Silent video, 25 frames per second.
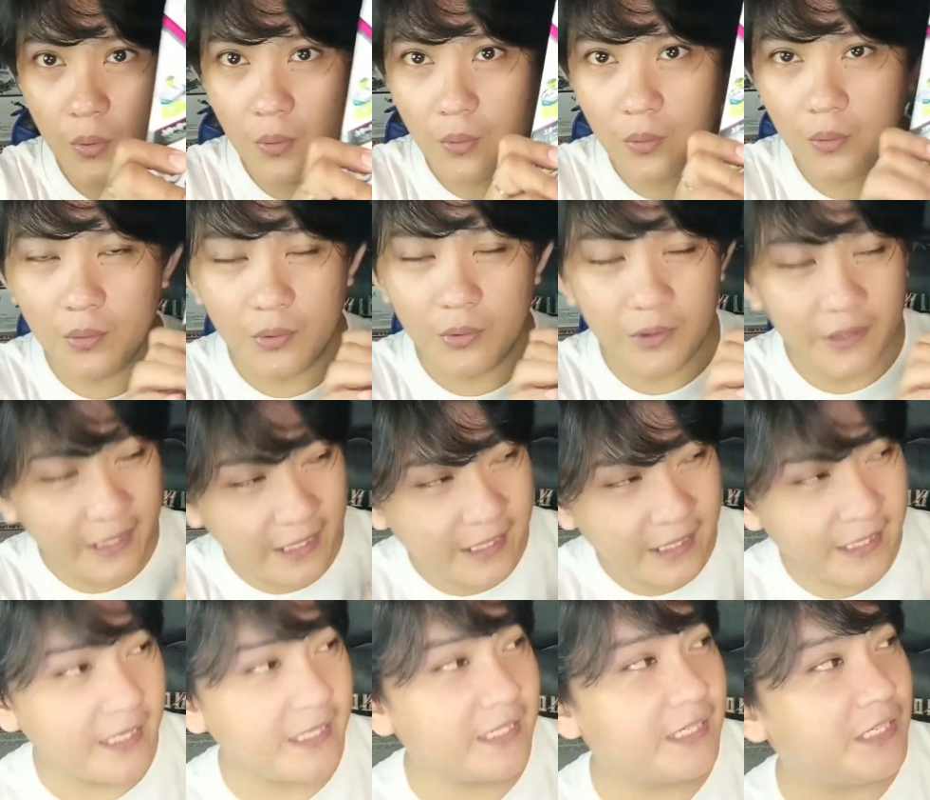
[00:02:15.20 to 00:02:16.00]
Ooh,
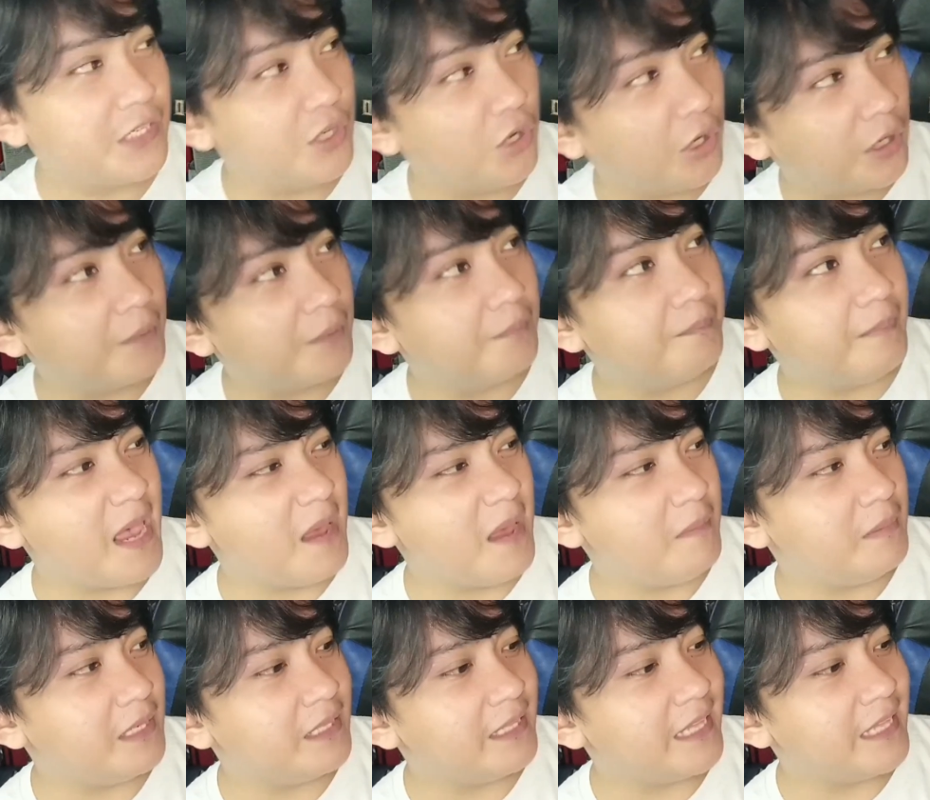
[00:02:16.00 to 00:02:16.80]
this is your
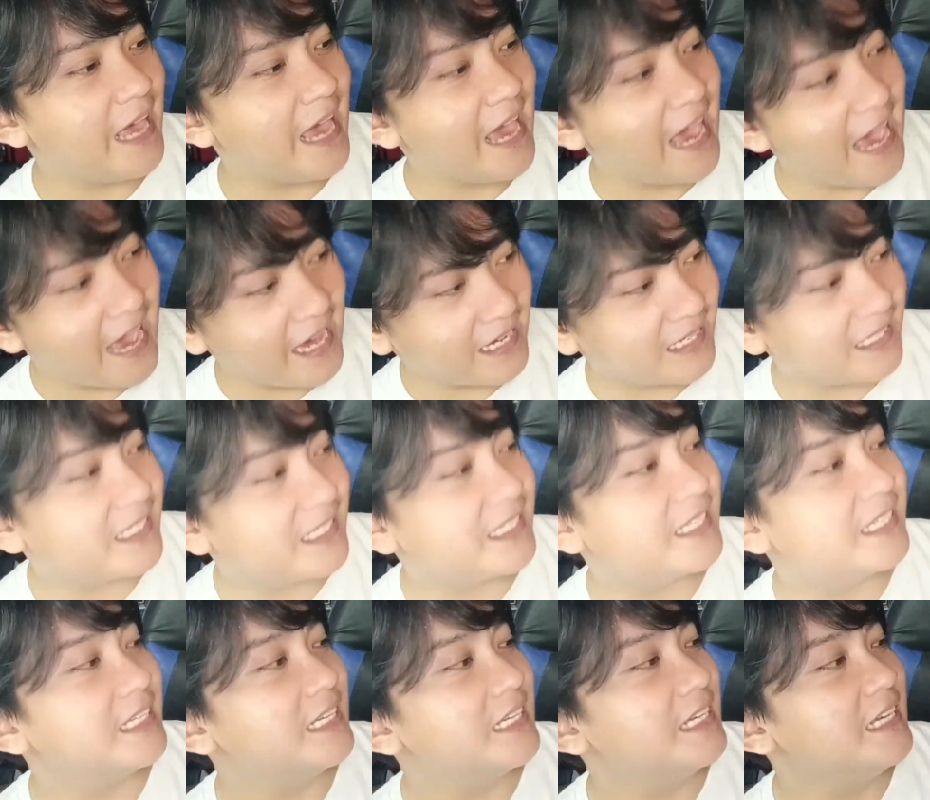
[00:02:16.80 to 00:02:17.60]
Beyblade
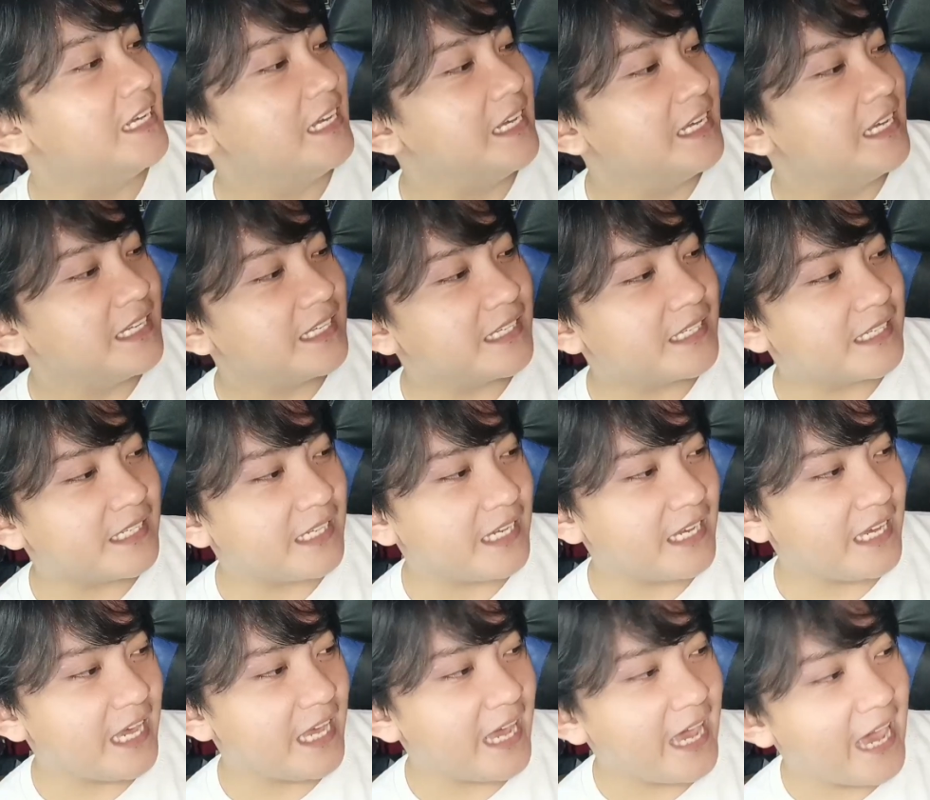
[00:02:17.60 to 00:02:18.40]
X
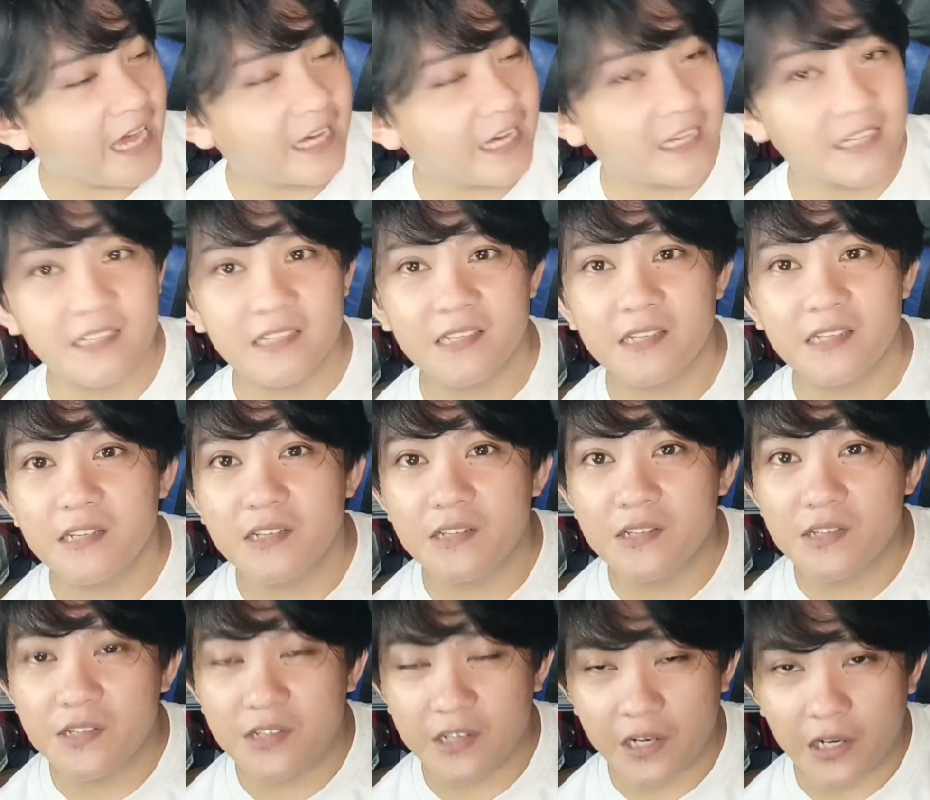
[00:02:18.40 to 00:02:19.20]

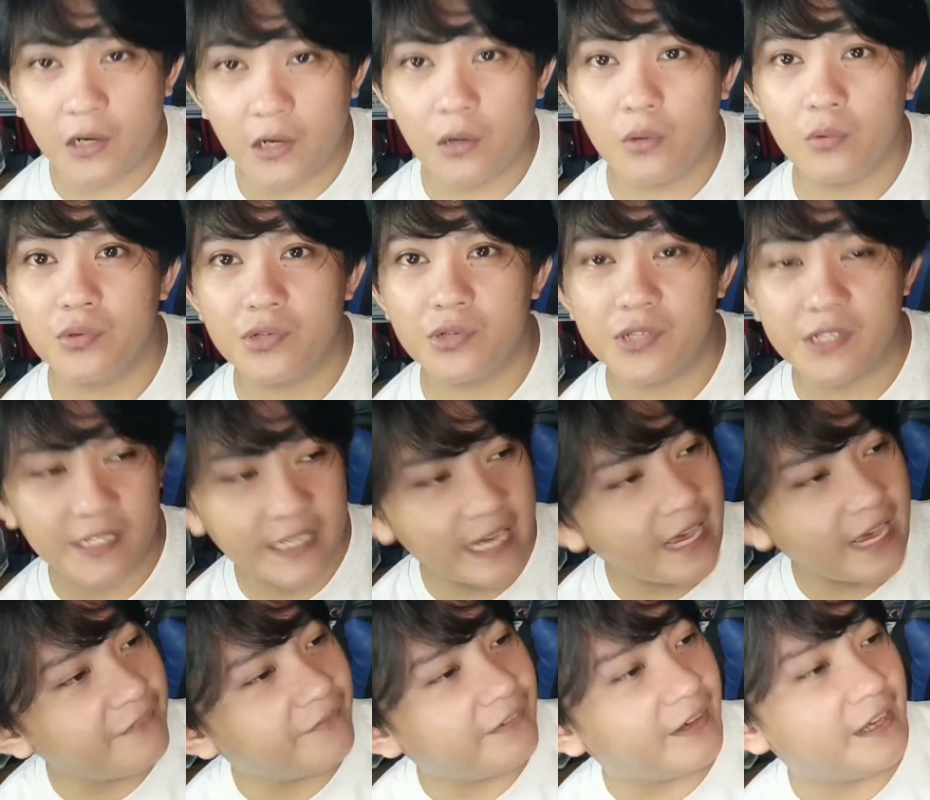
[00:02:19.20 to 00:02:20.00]

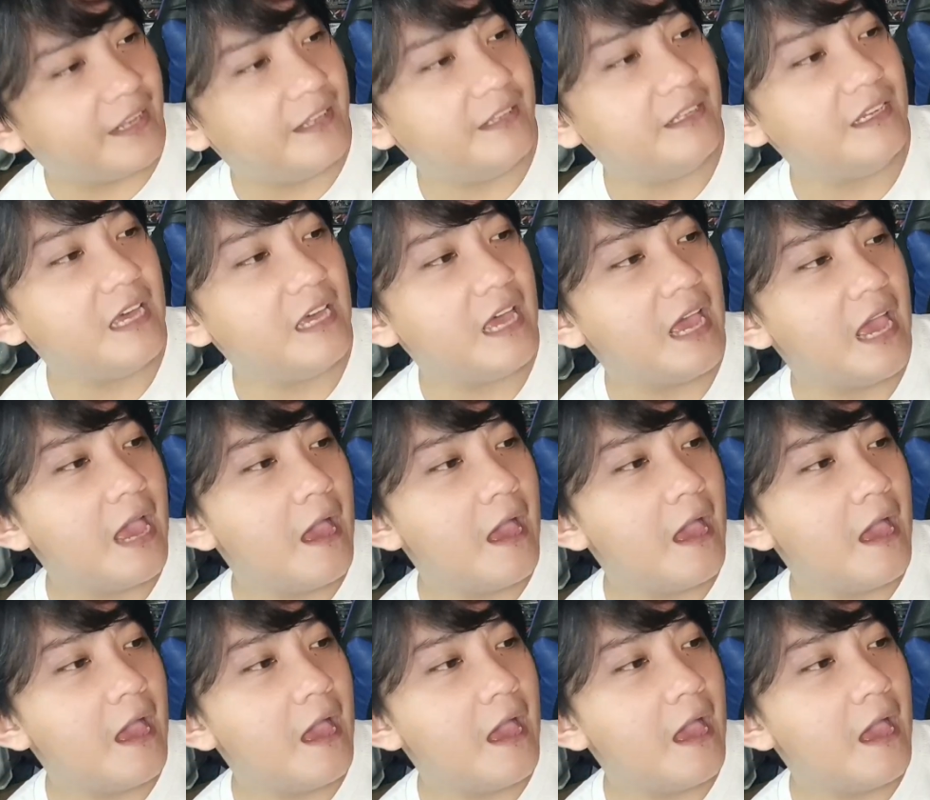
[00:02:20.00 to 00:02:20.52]
CX-07